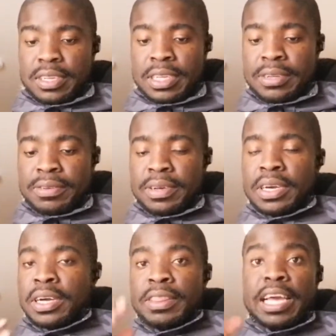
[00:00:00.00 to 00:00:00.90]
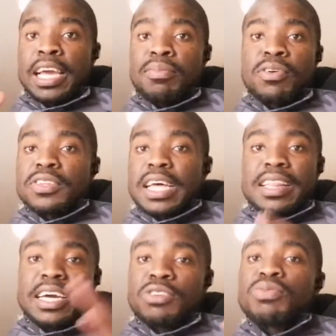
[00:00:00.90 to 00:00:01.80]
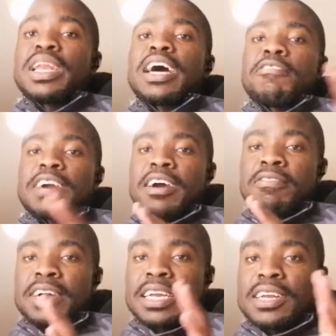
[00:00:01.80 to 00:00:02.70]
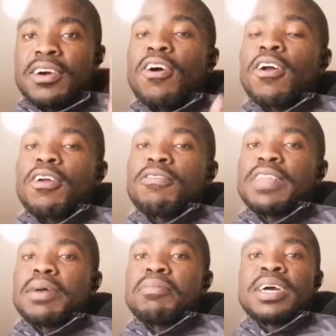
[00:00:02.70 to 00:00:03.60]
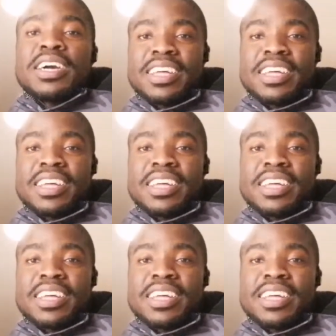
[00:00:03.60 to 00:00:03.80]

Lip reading: and that will have covered all of them.